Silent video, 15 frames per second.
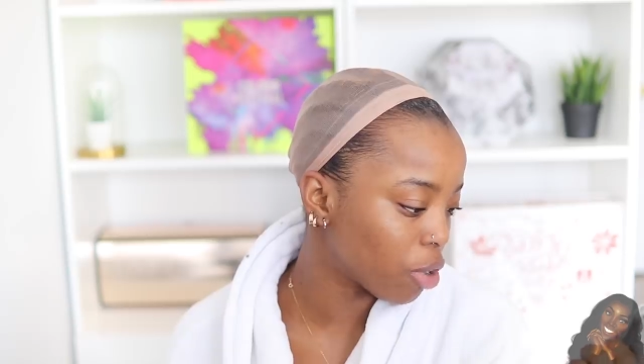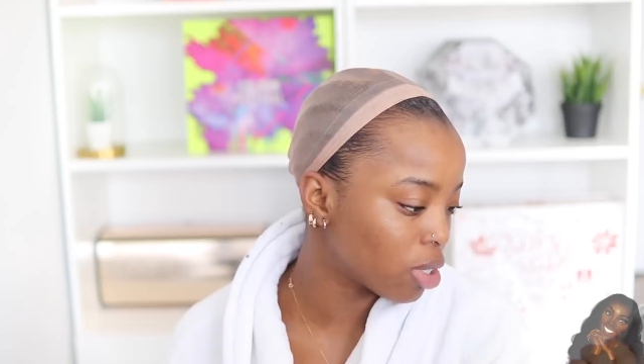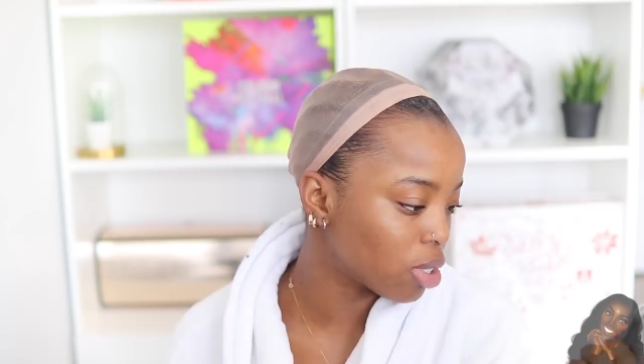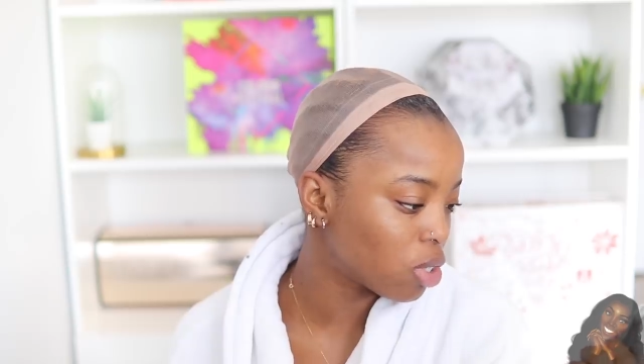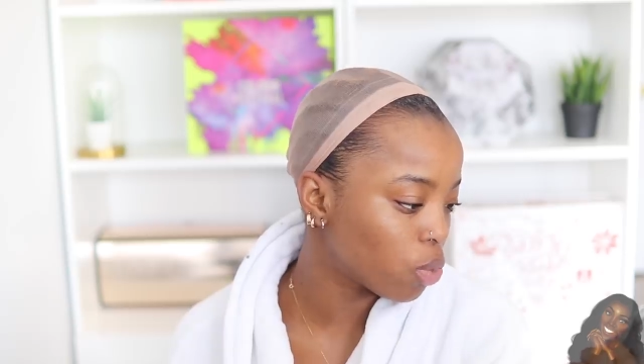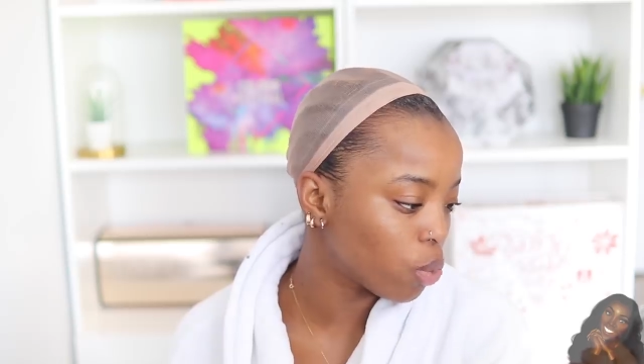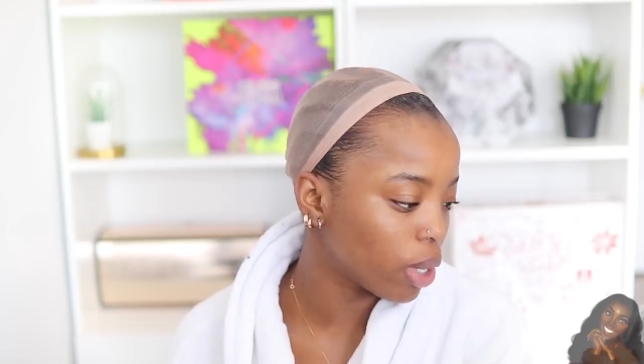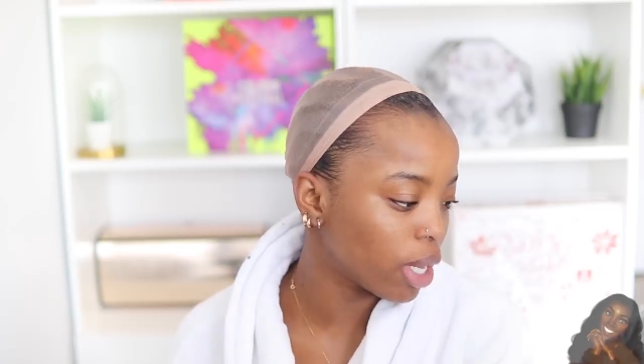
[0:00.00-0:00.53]

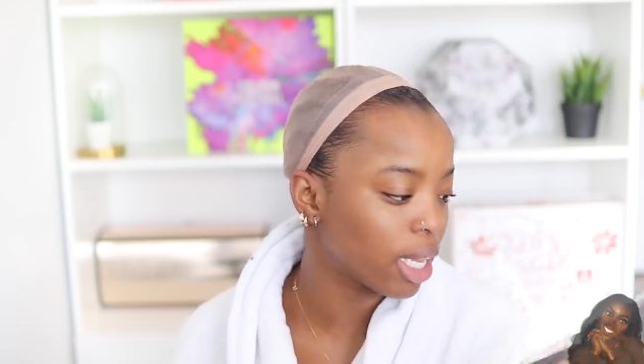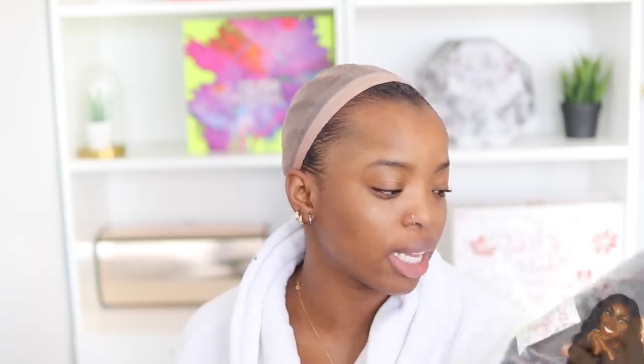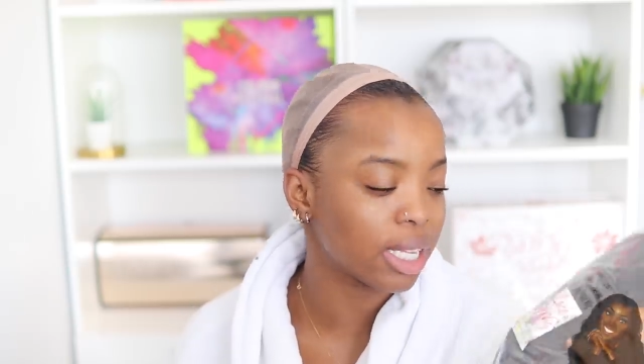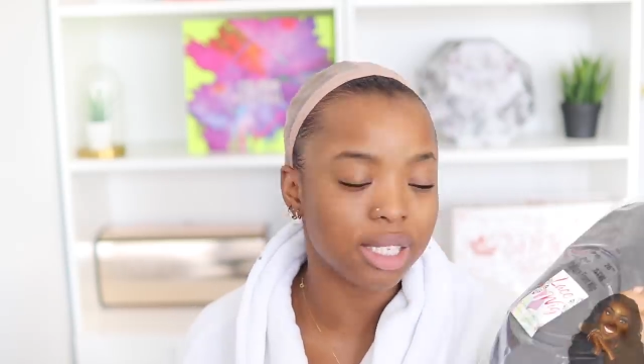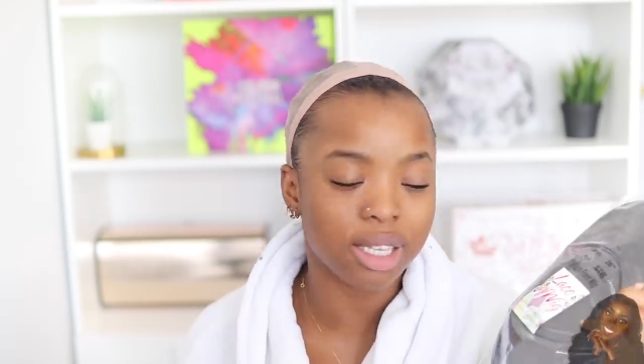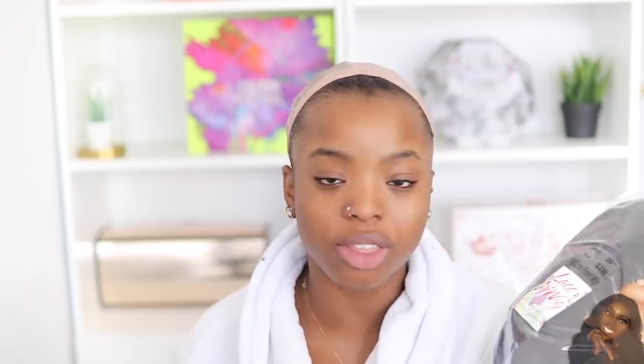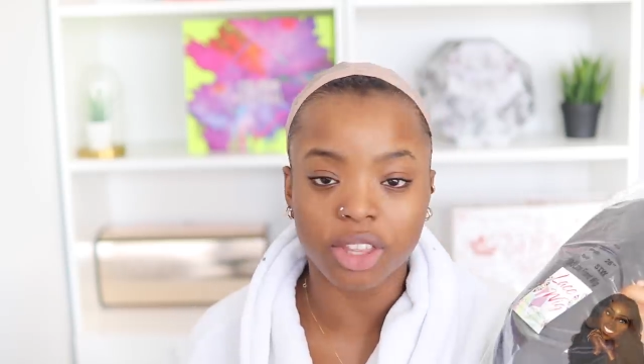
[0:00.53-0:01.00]
front wig. It's a